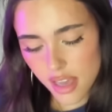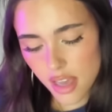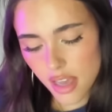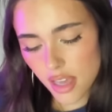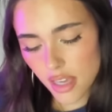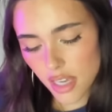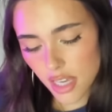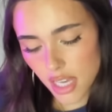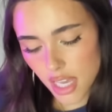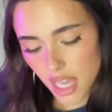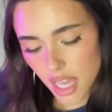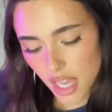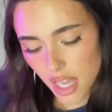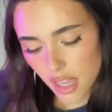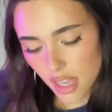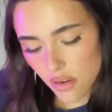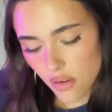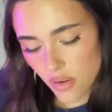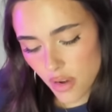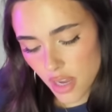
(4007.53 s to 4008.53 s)

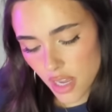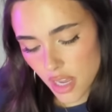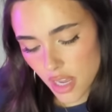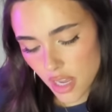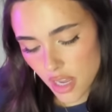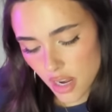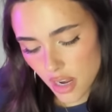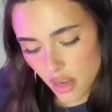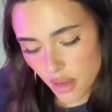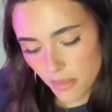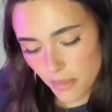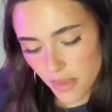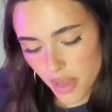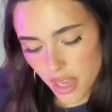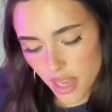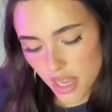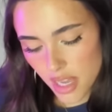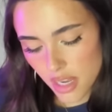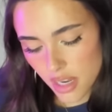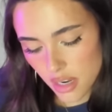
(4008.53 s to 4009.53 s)
read your
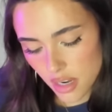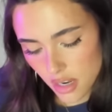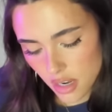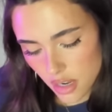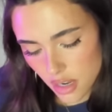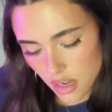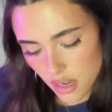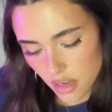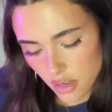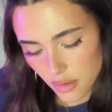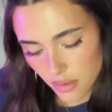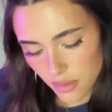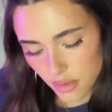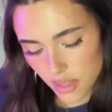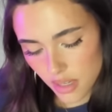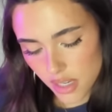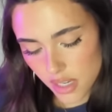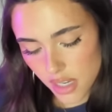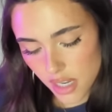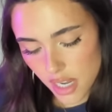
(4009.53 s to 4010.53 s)
mind
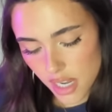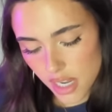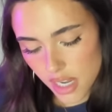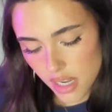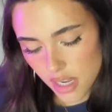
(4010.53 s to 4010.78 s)
tonight.